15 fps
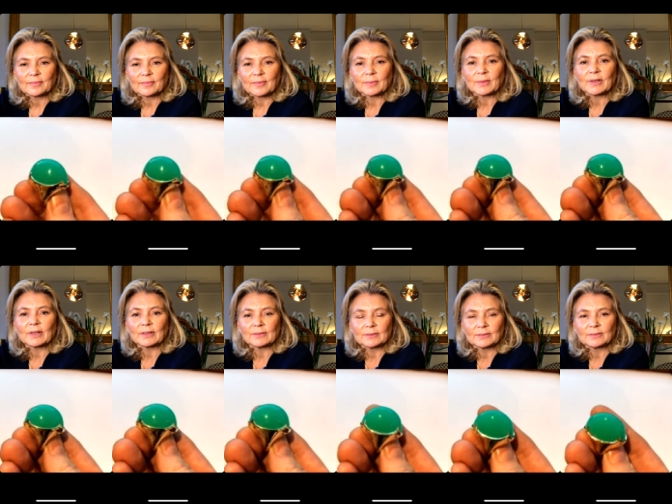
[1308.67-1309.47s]

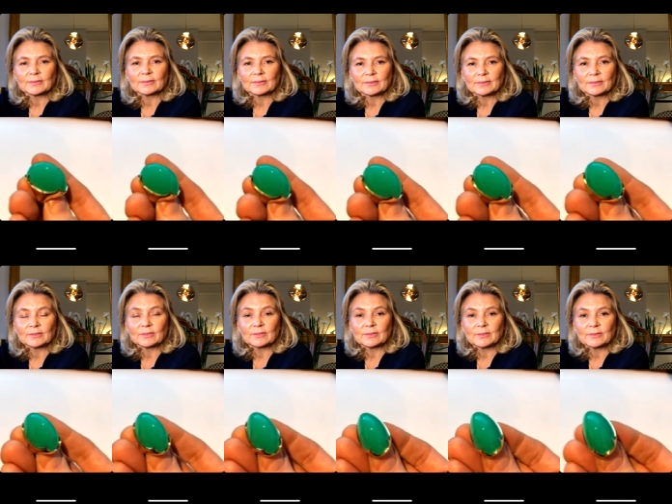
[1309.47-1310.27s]
So
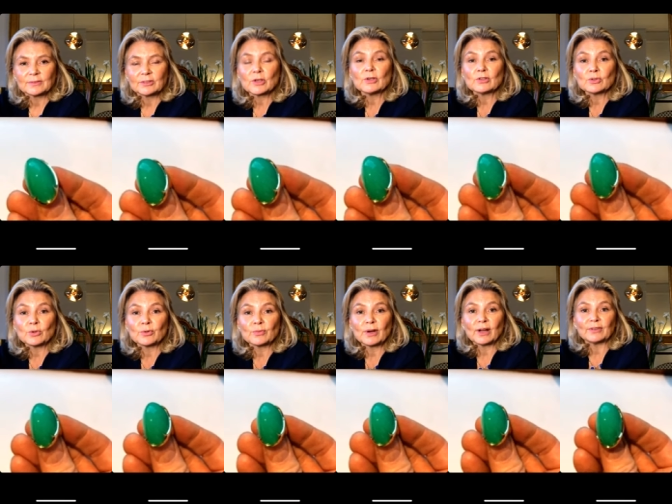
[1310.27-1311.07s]
you saw
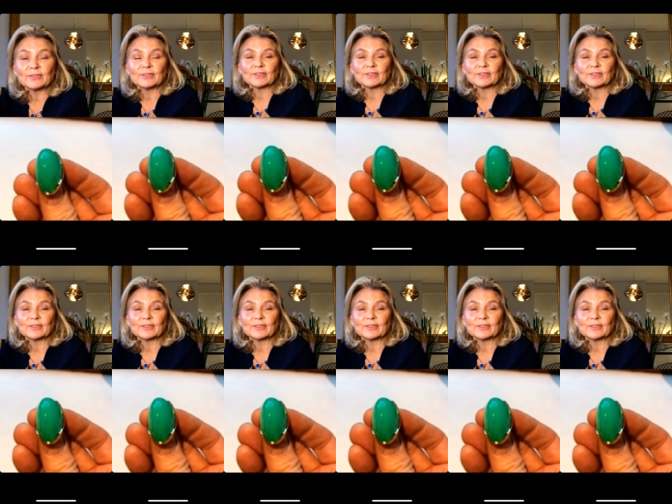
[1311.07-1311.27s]
the rough?